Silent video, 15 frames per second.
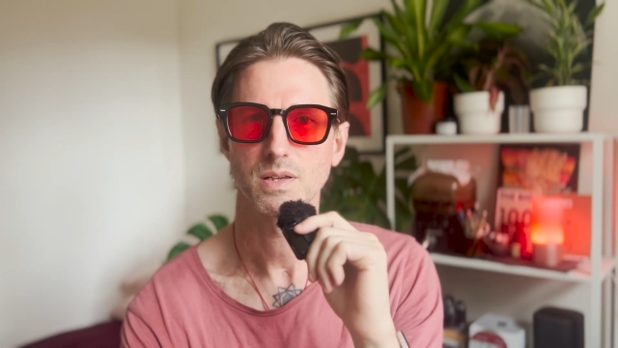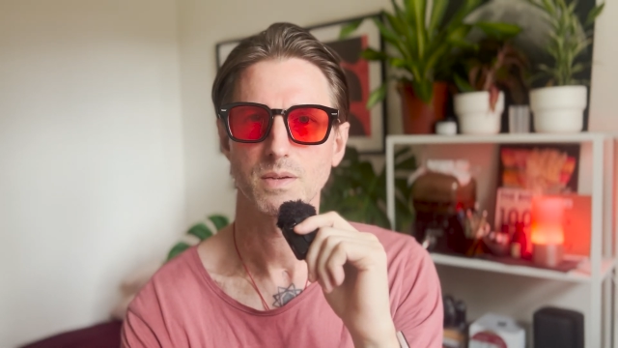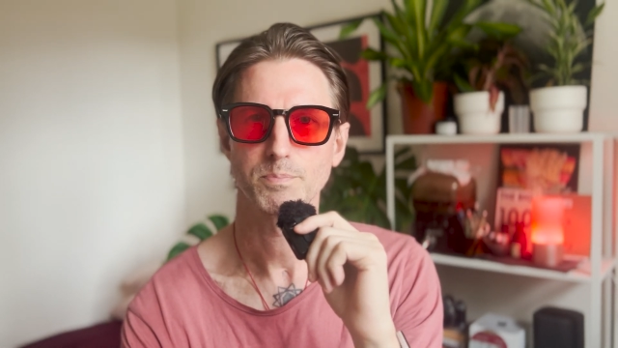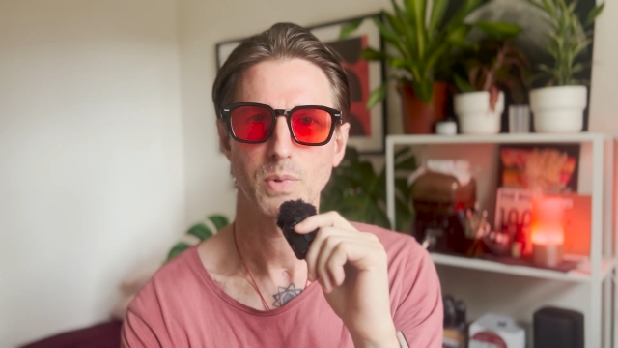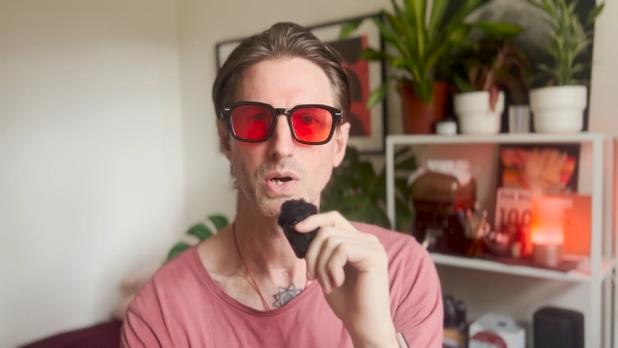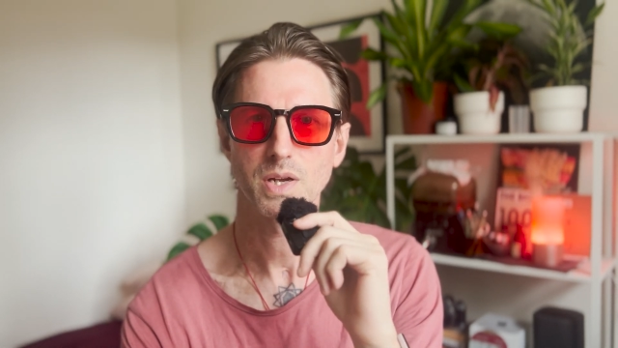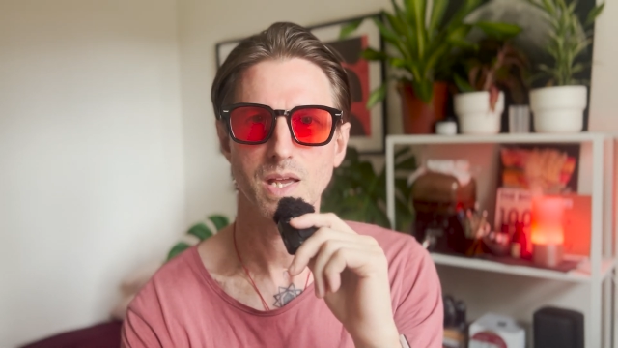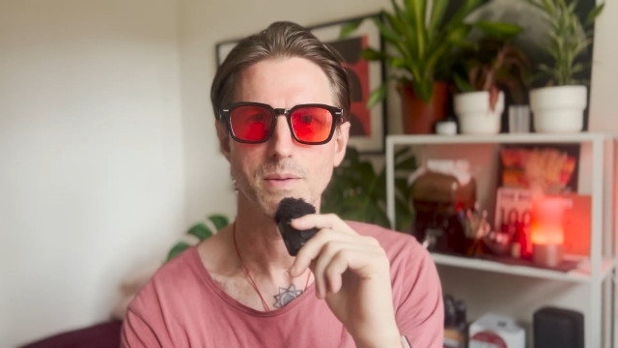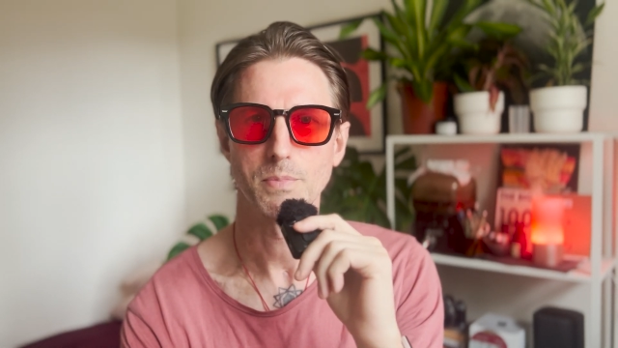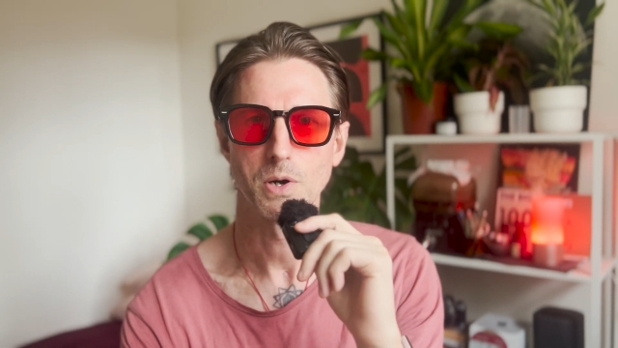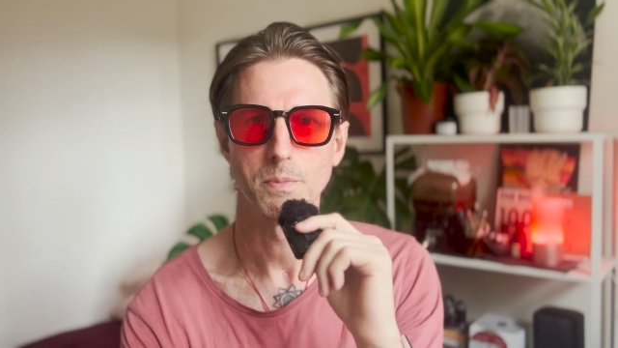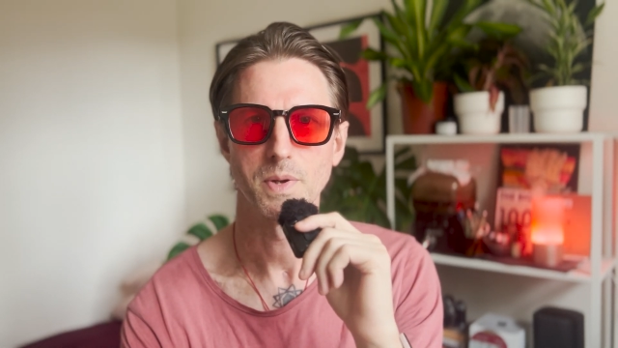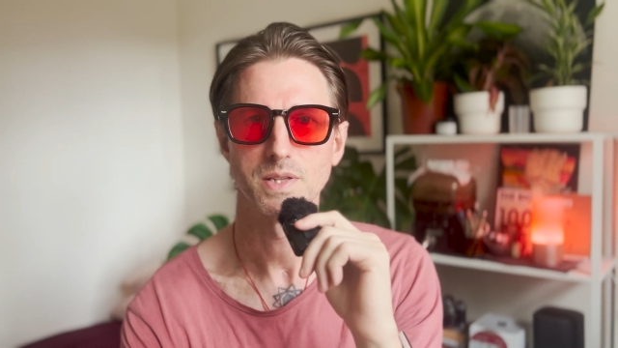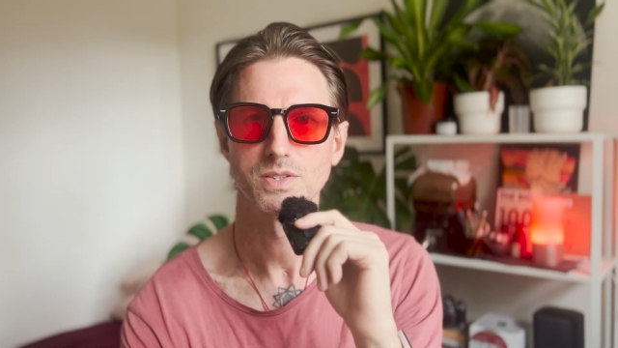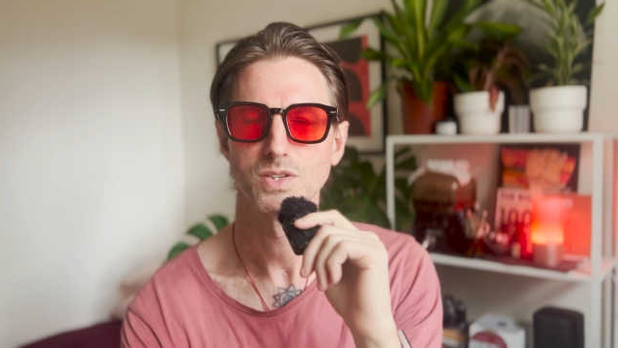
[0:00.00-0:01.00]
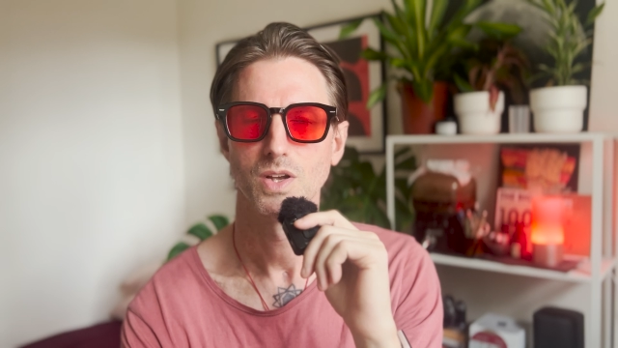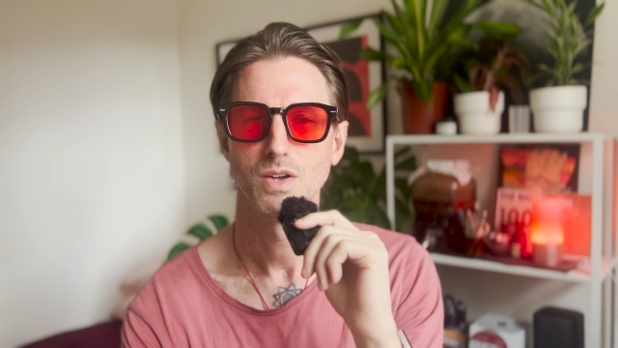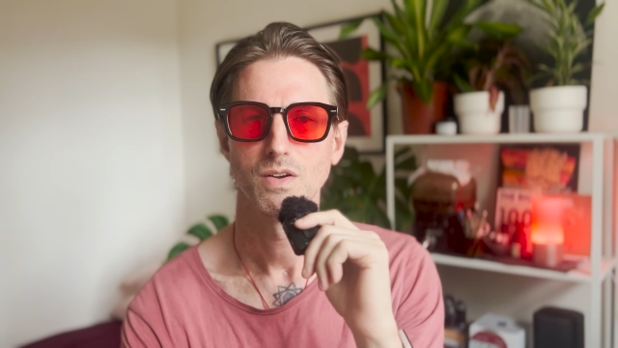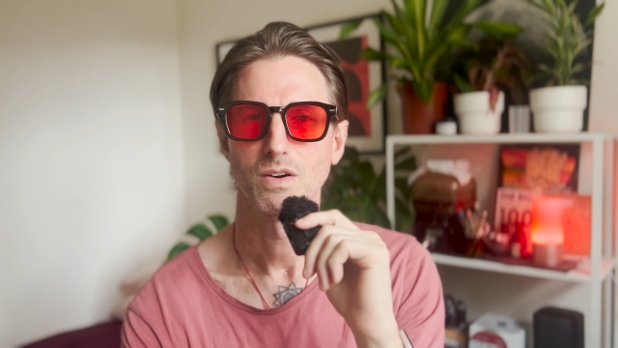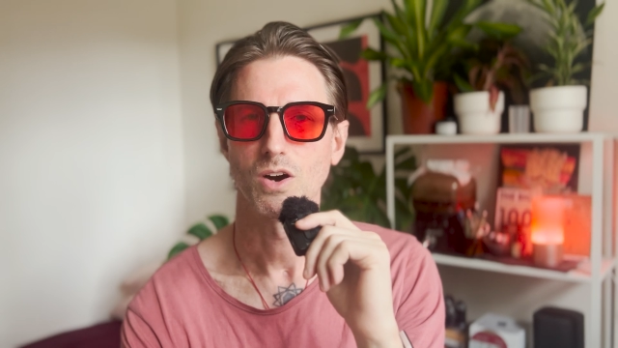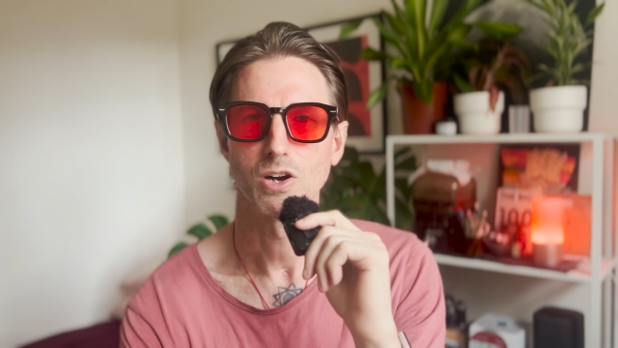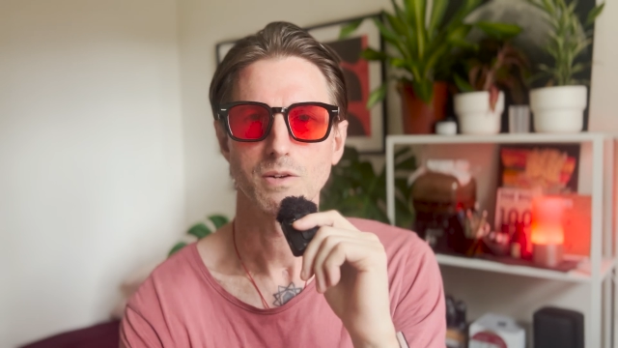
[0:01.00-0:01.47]
parking permits
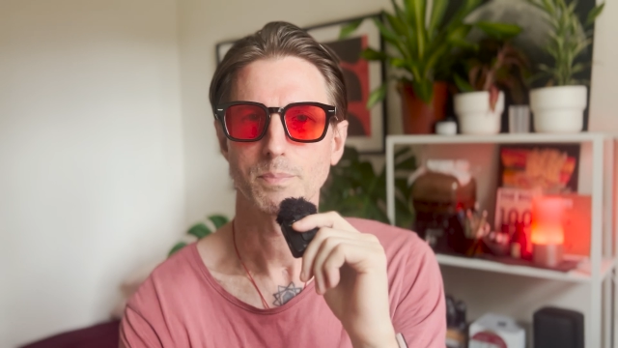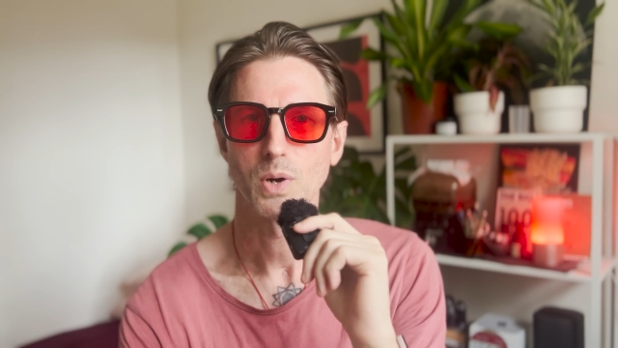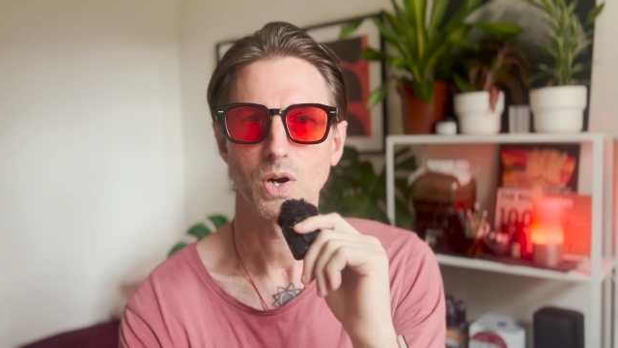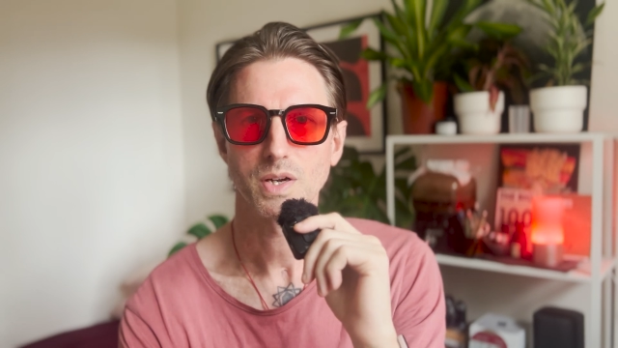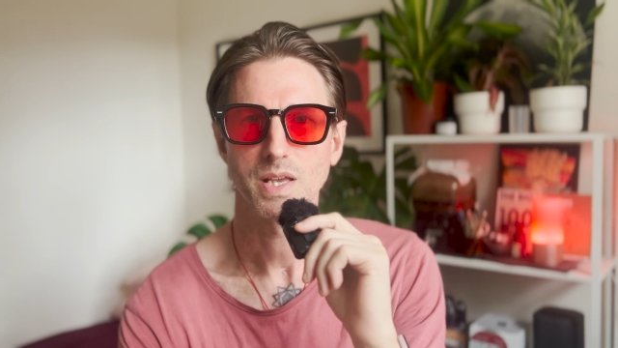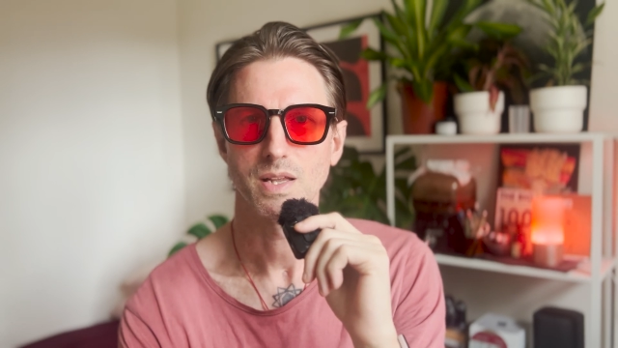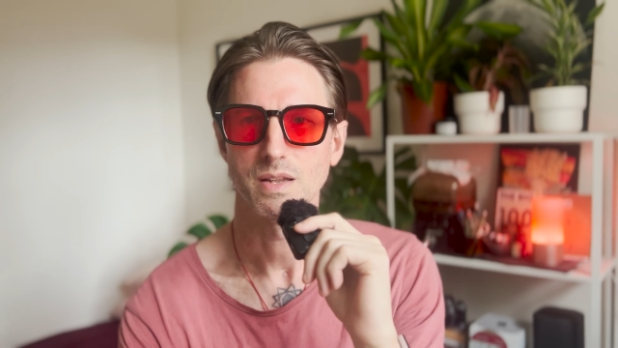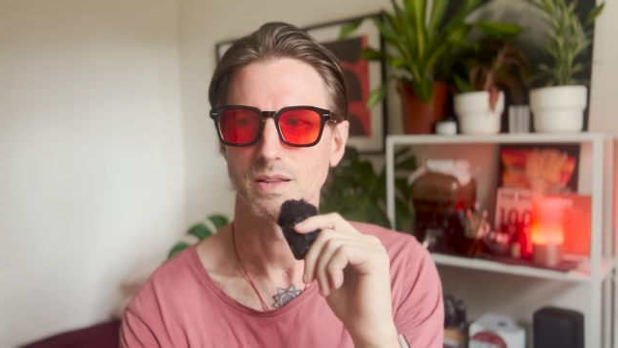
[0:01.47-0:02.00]
aren't parking